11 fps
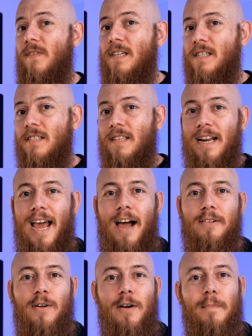features and how
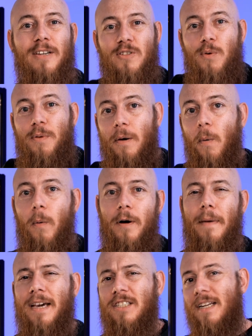it's gonna make sure the
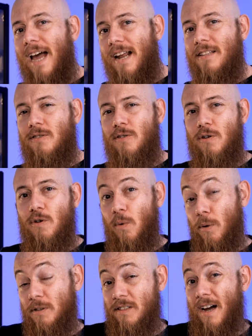automation edits to
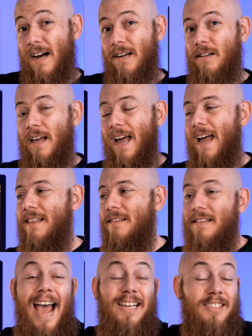your style and
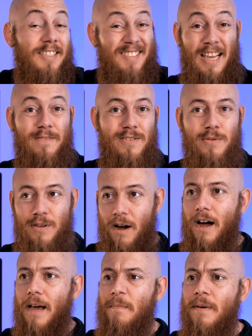actually saves you
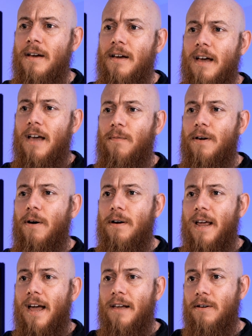time. If we go
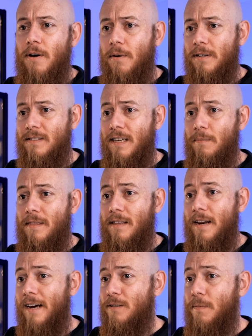down, you're going to see we, the
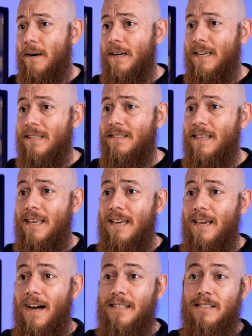next one is
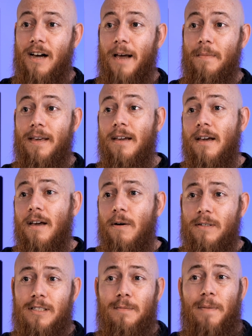the cut timing,
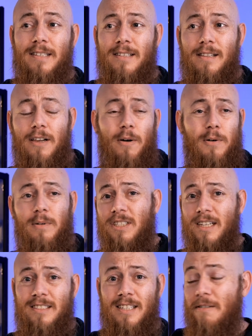which is basically going to
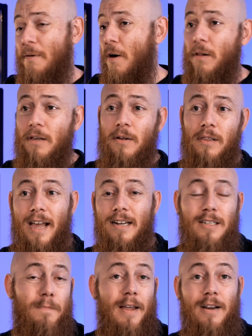adjust it early or
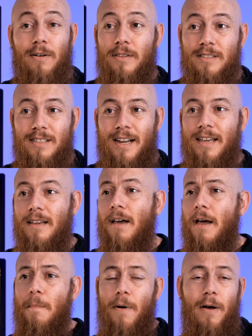late depending on the setting.
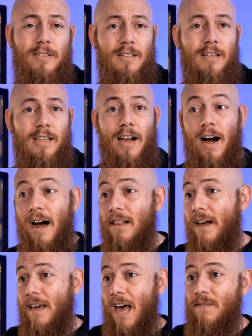Personally, I
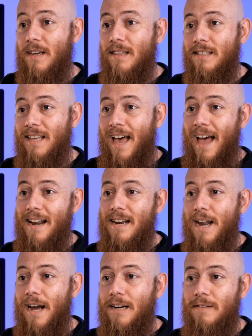like having this at
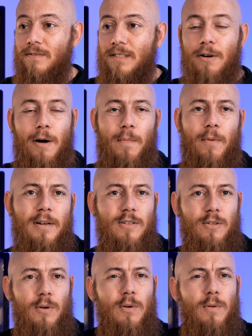negative
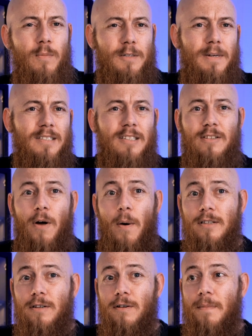0.2, which means it's
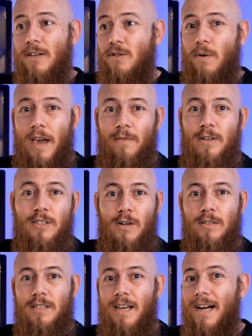going to make sure every
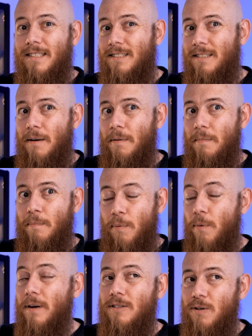shot's cuts
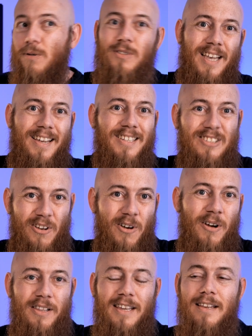0.2 seconds
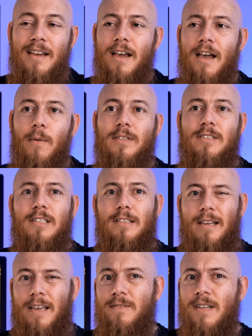early which
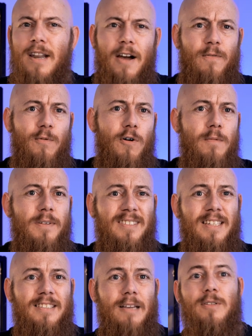just gives enough room to
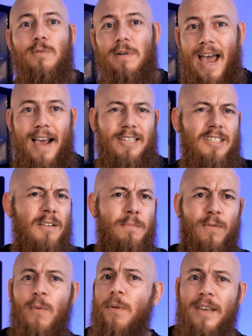see someone's reaction
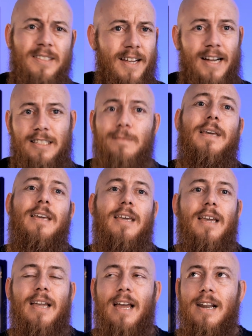before they start
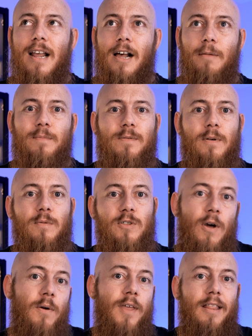speaking. And it helps
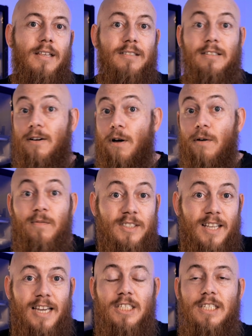show that this is a
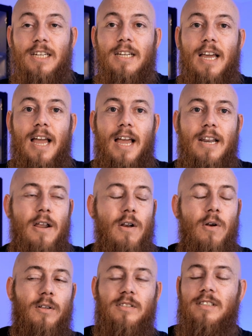conversation and
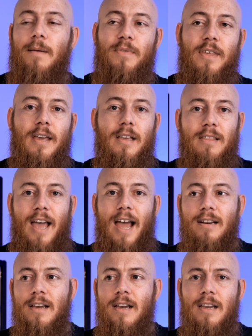not something that